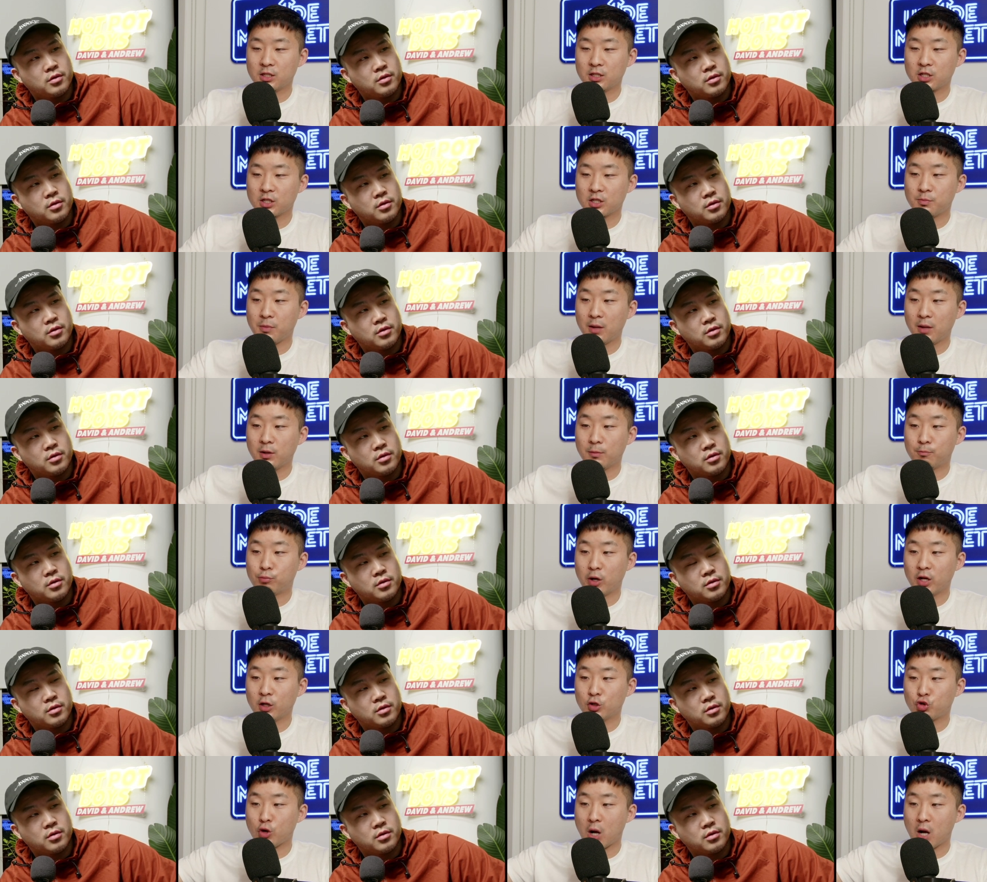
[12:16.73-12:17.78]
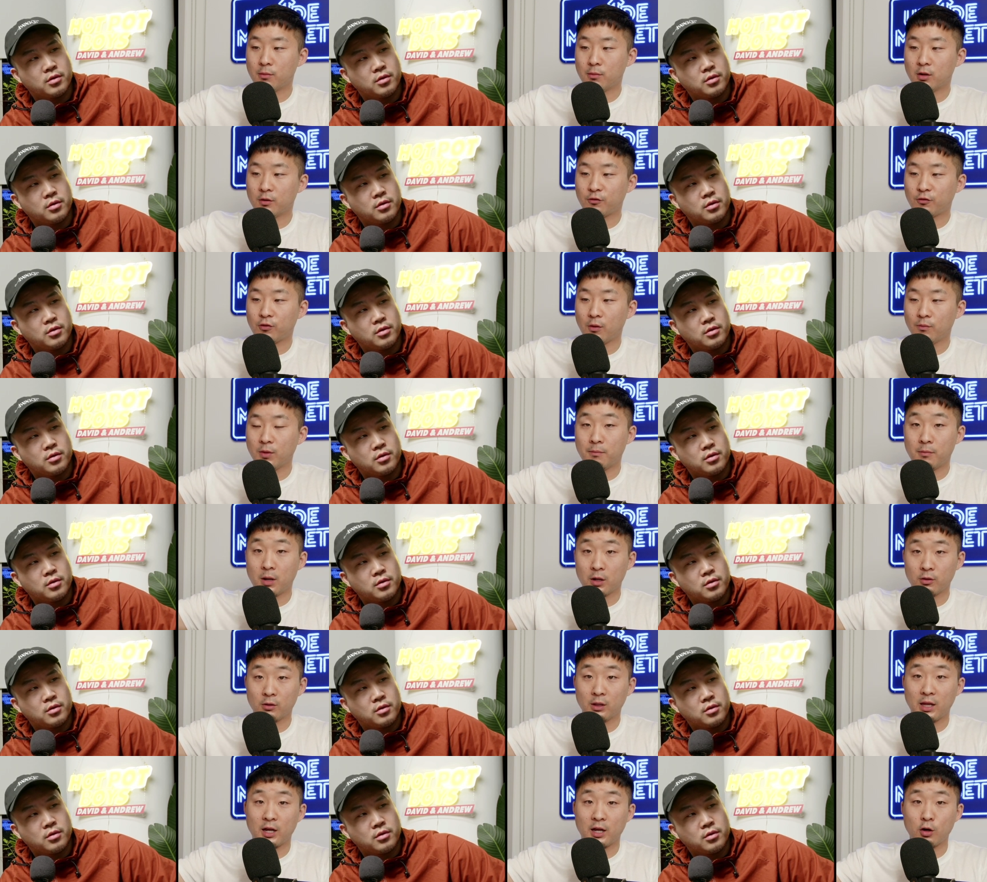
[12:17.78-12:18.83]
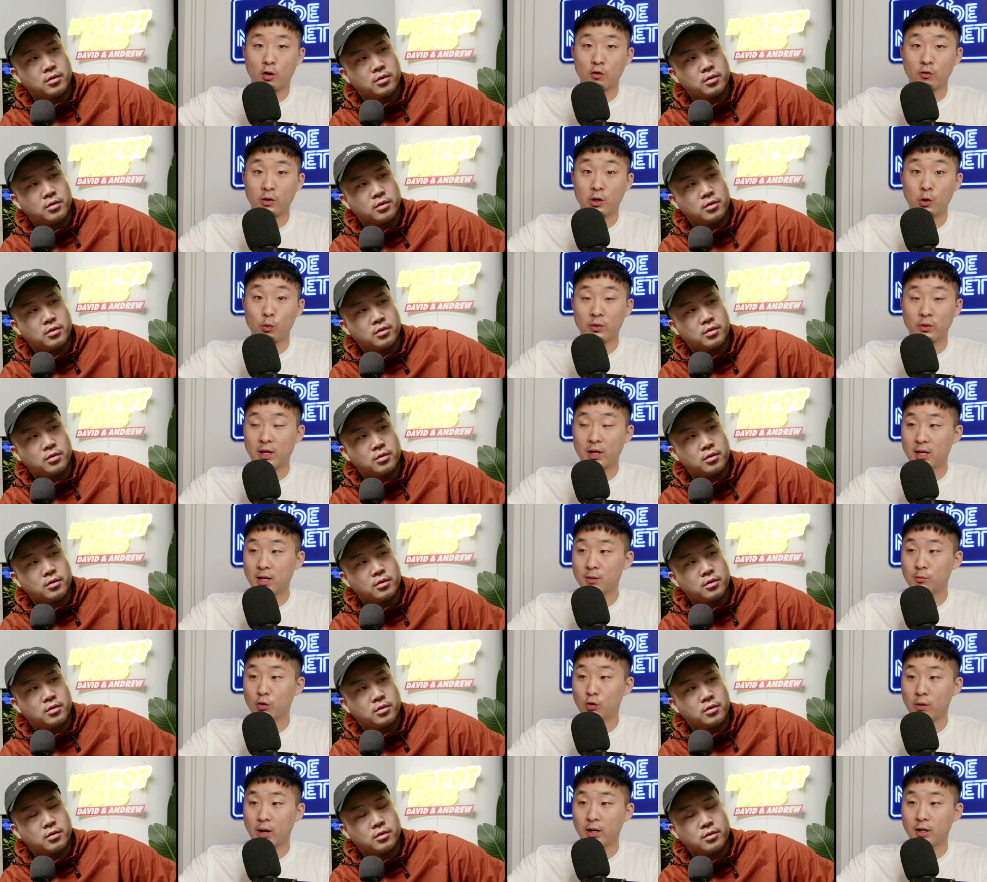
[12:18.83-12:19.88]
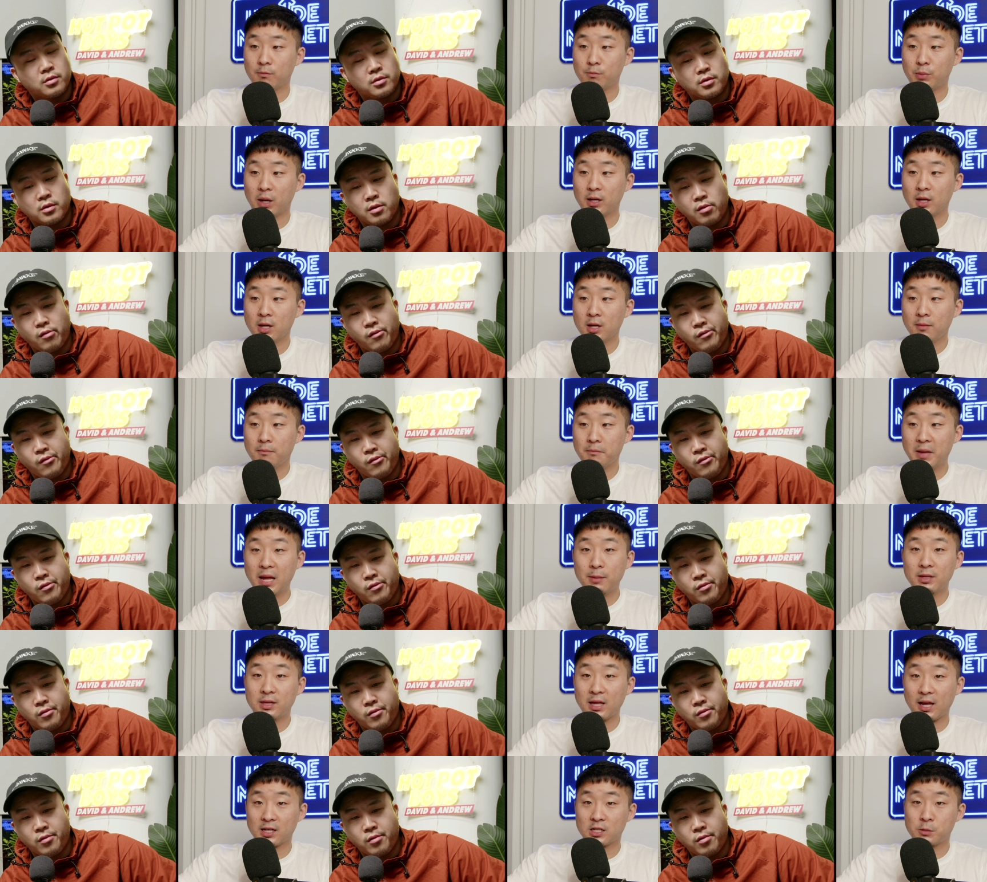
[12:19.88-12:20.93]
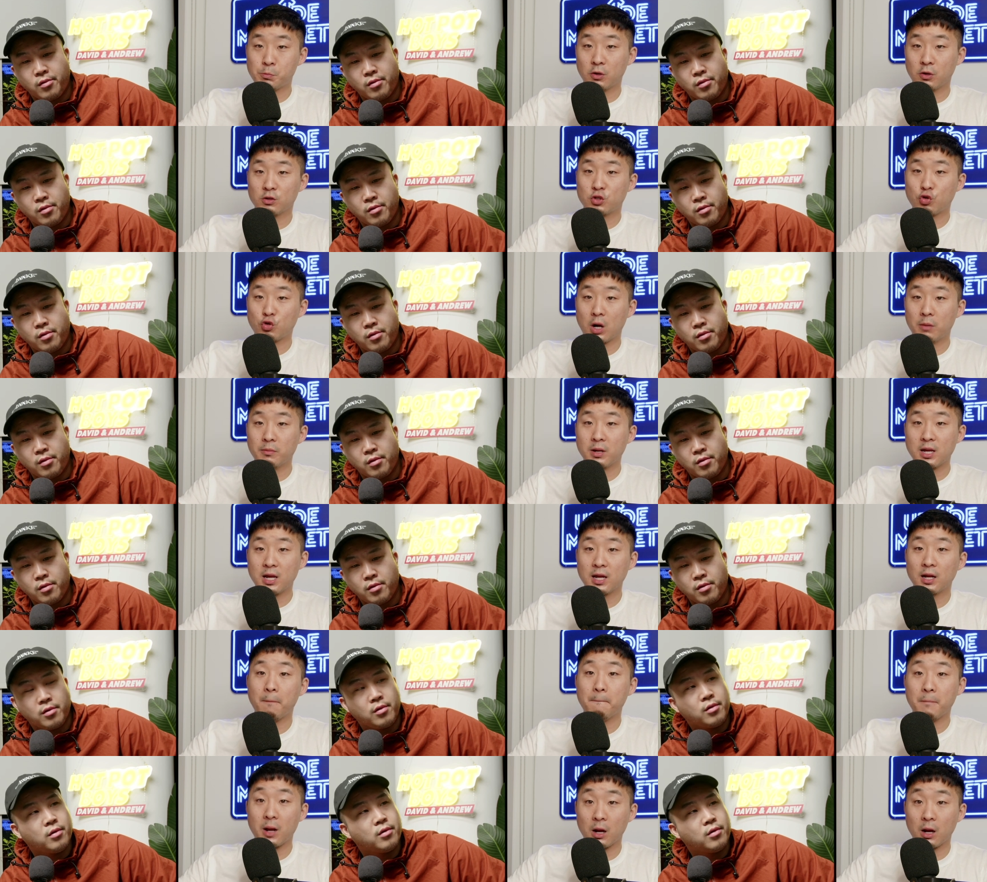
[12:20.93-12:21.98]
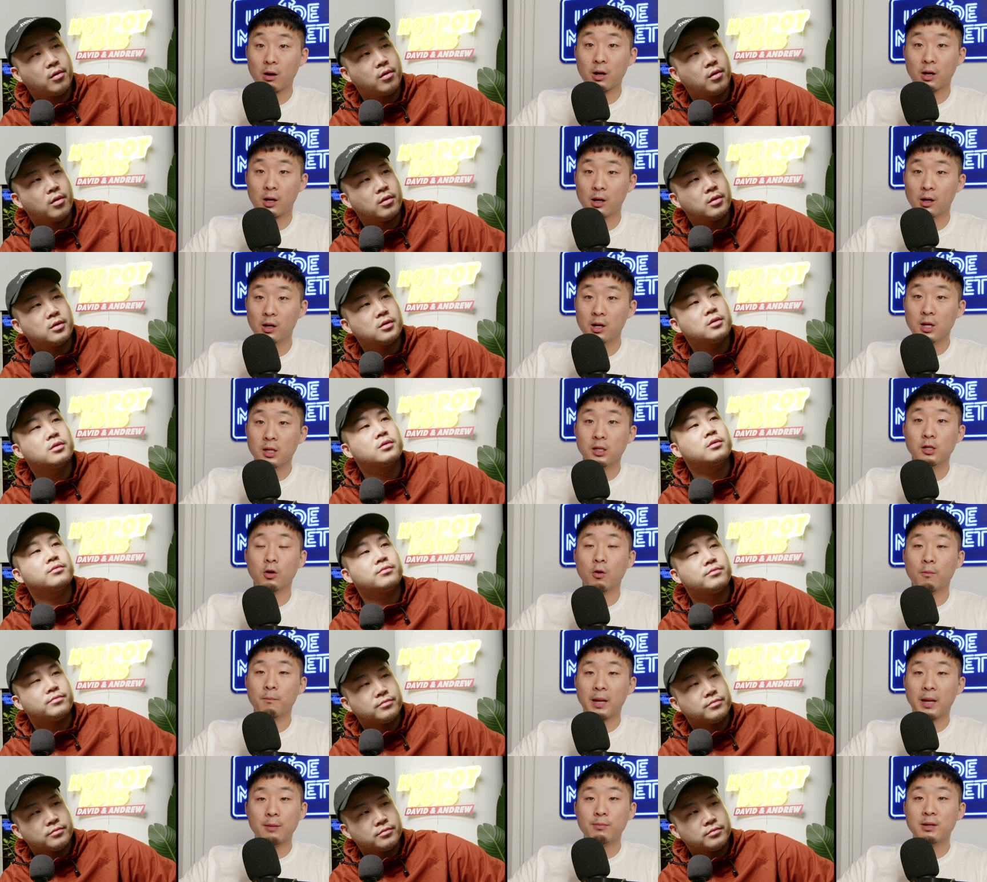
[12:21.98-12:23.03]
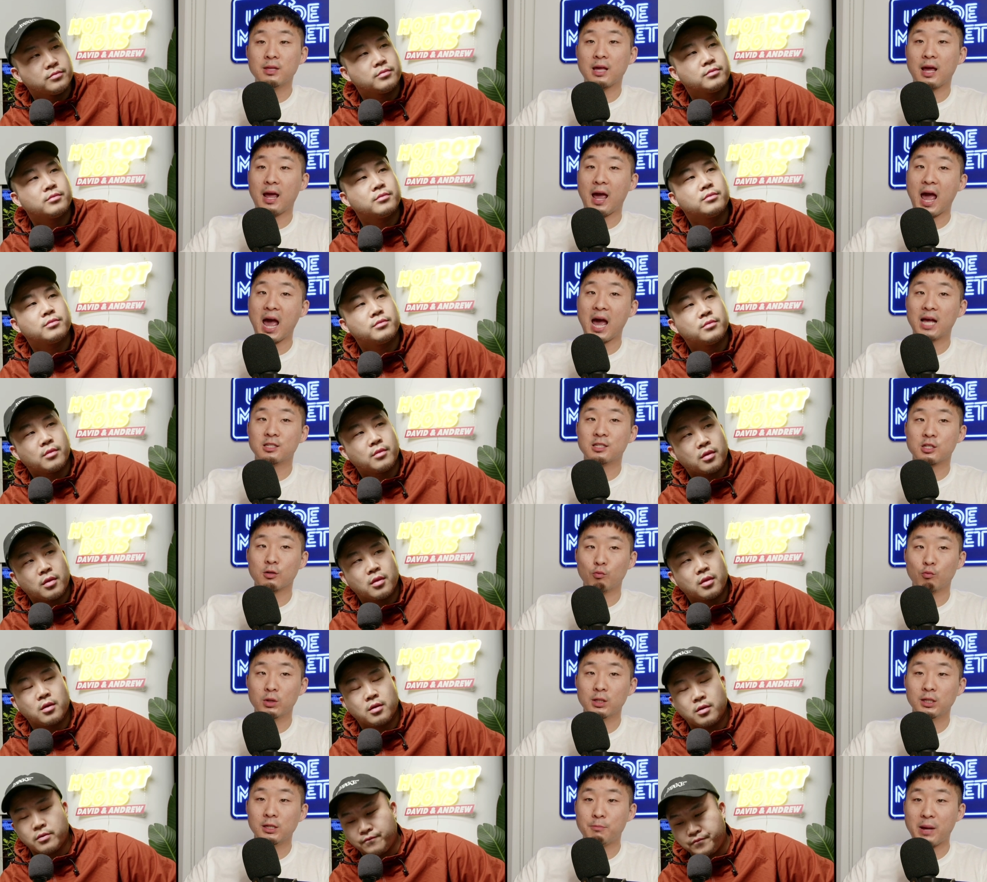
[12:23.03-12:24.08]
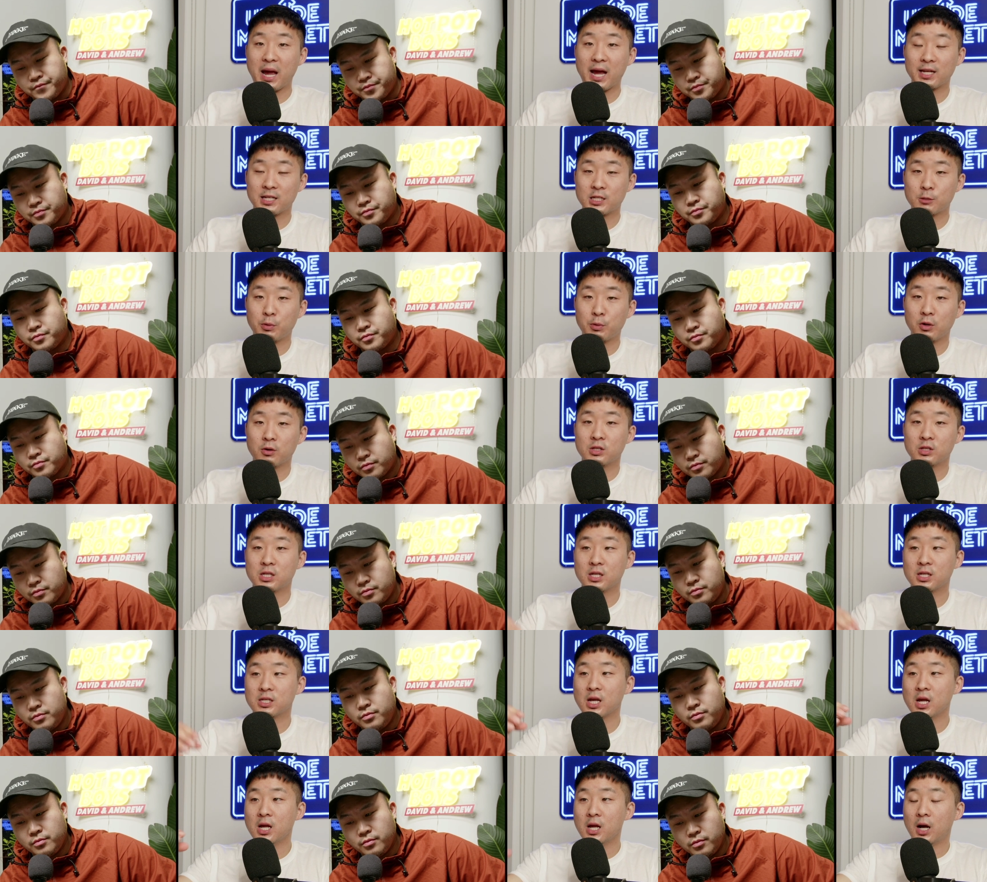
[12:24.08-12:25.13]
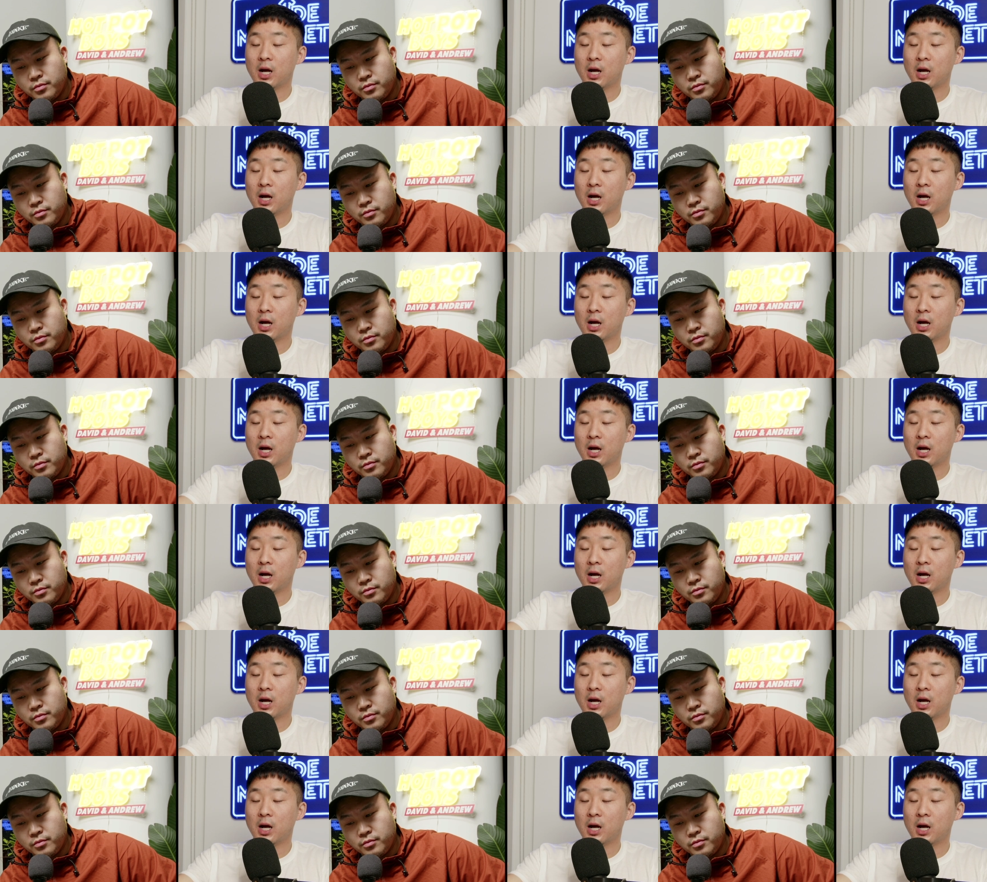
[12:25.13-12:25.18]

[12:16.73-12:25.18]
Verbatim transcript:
Speaker 1: just maybe bring trauma from the motherland over here when they immigrated, but maybe they experienced trauma in America. You know, maybe they had some really bad experiences.